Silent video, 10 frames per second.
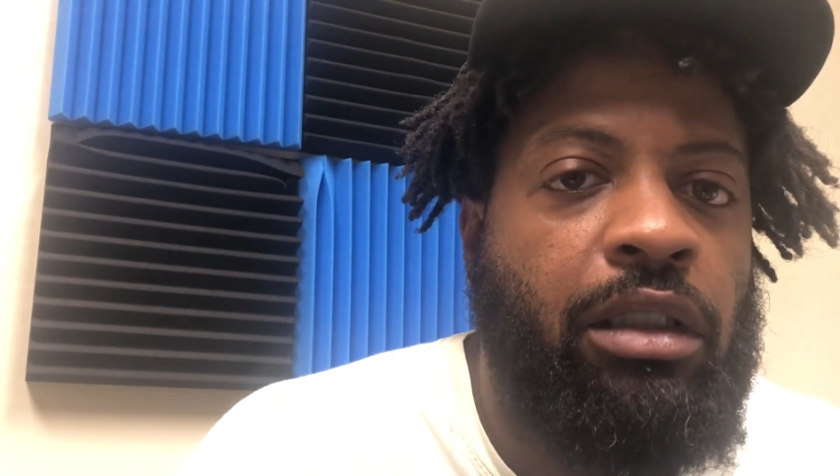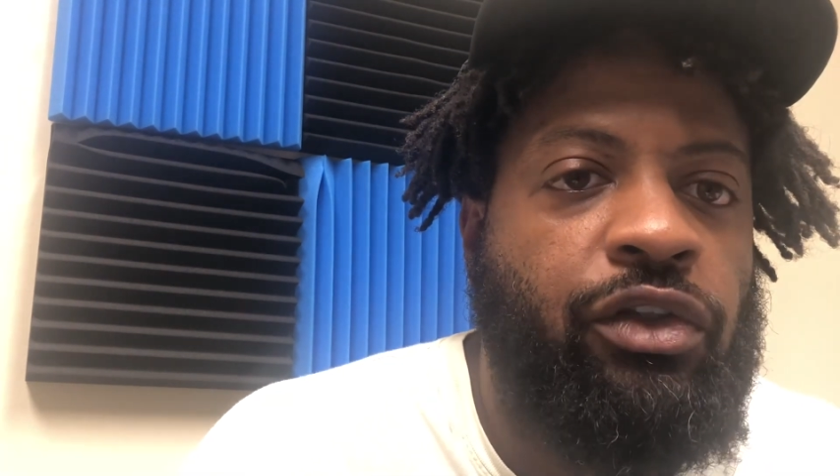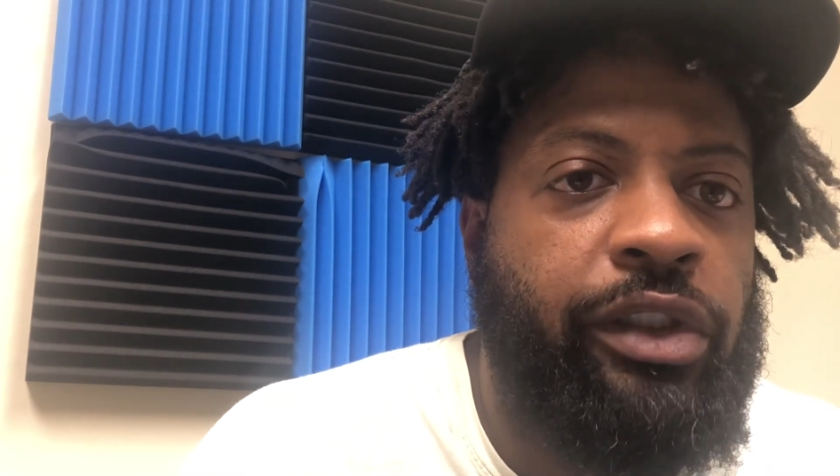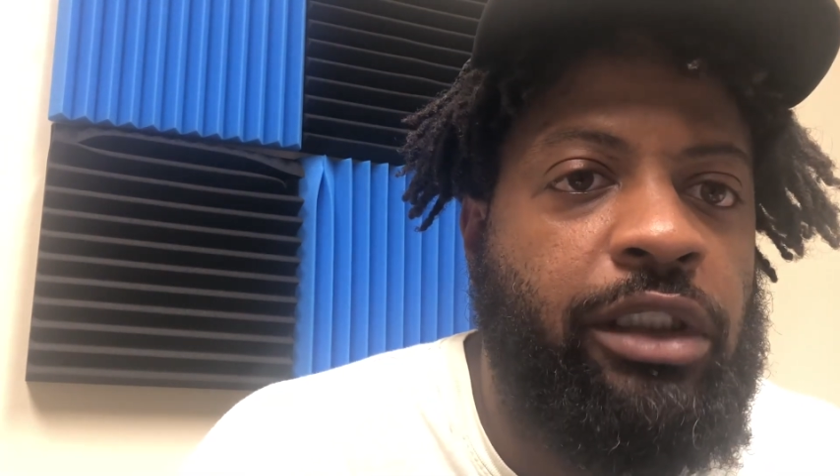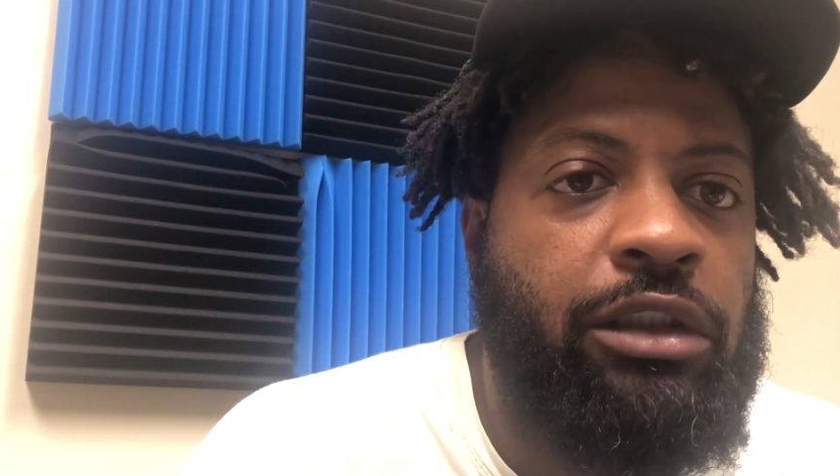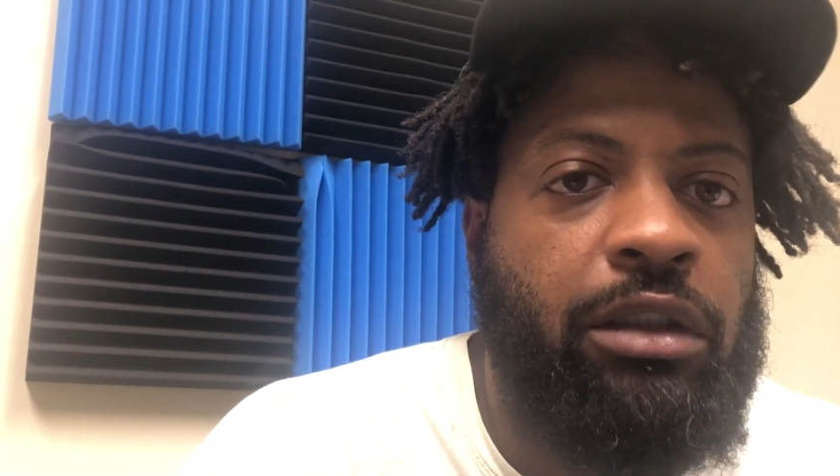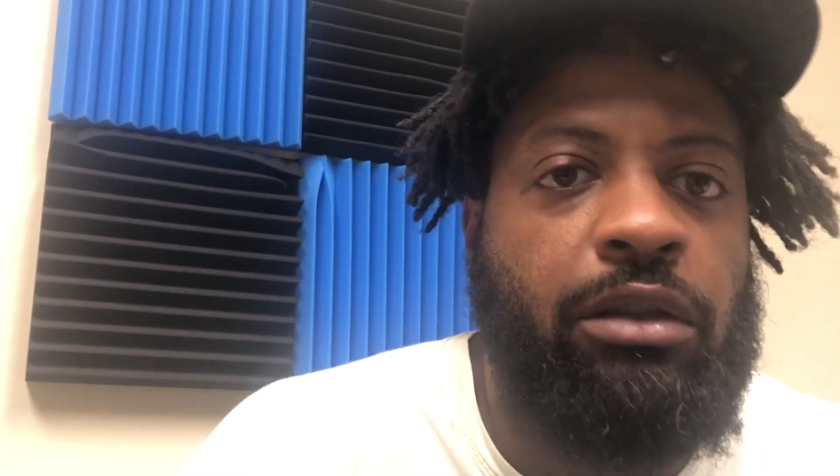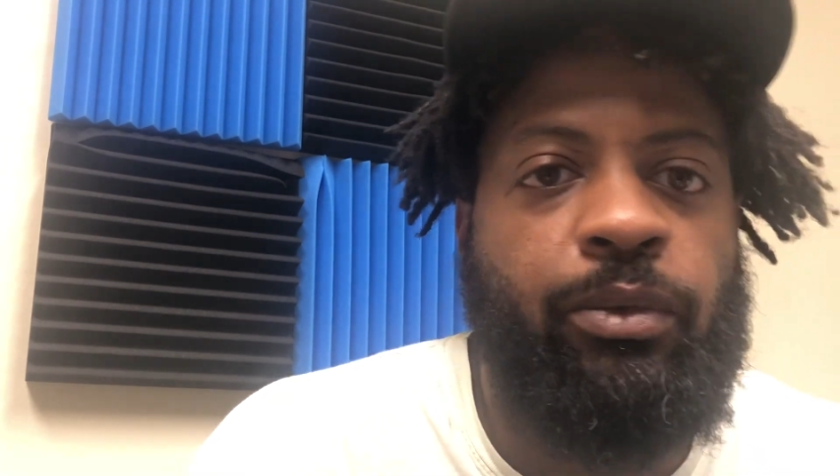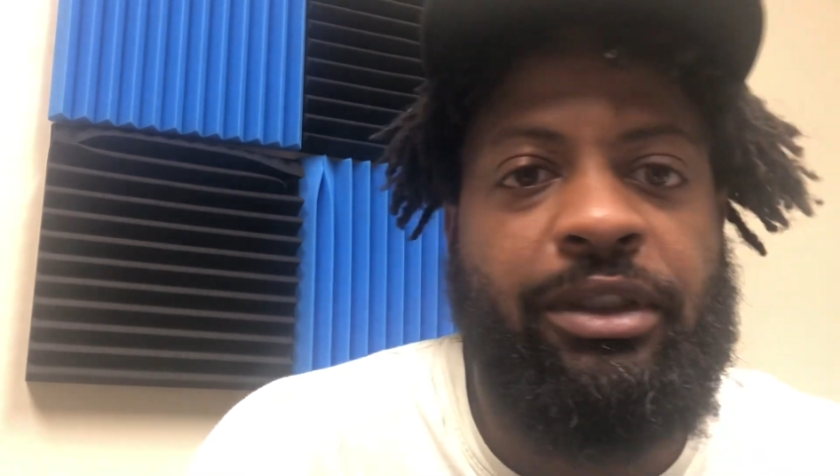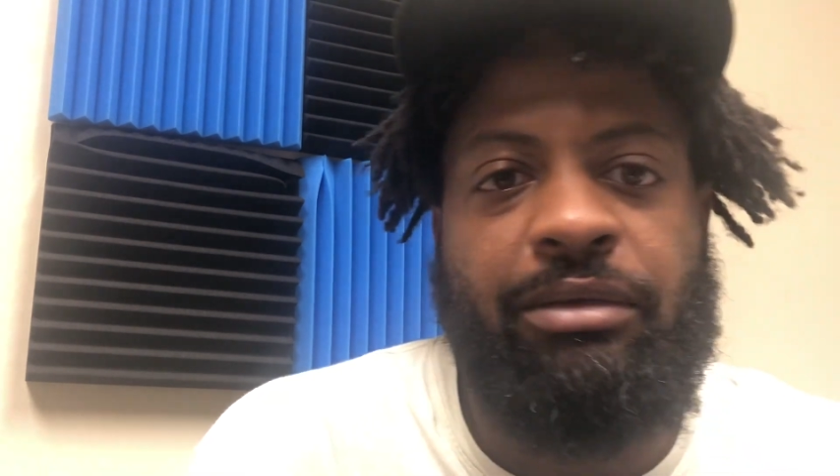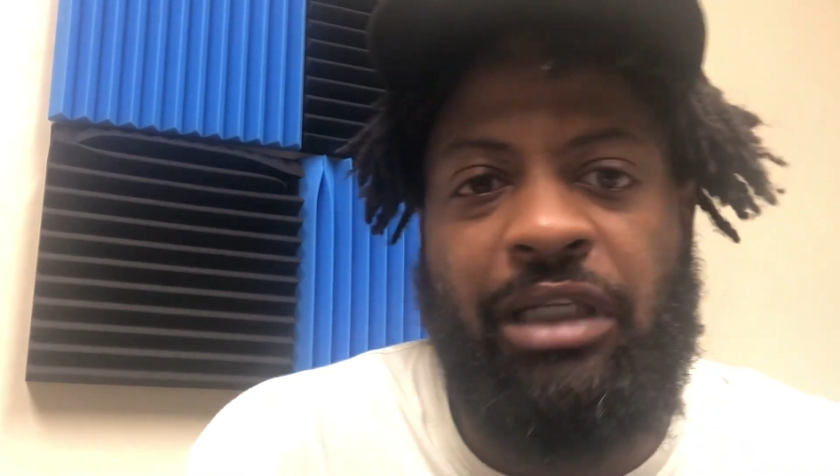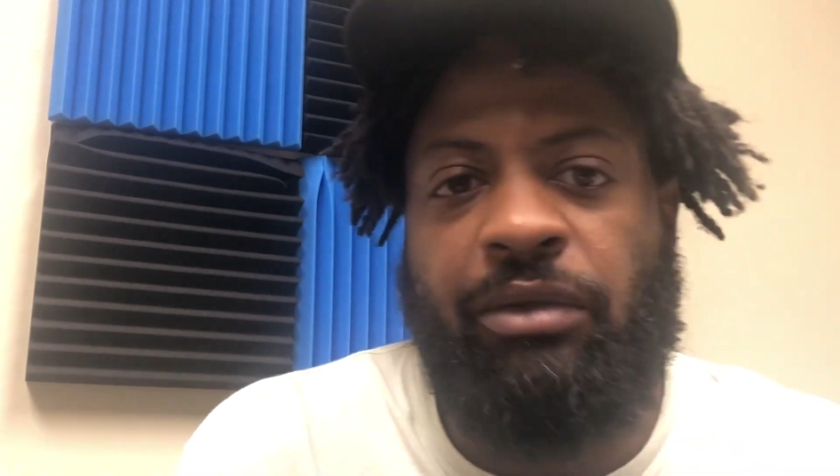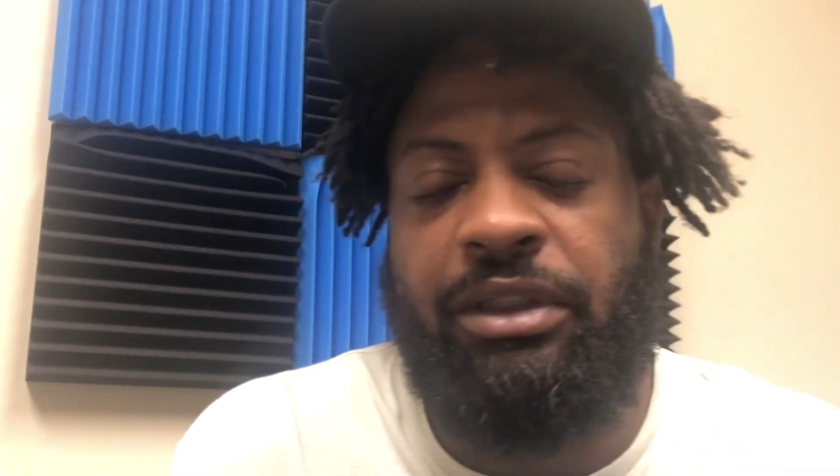TransUnion was about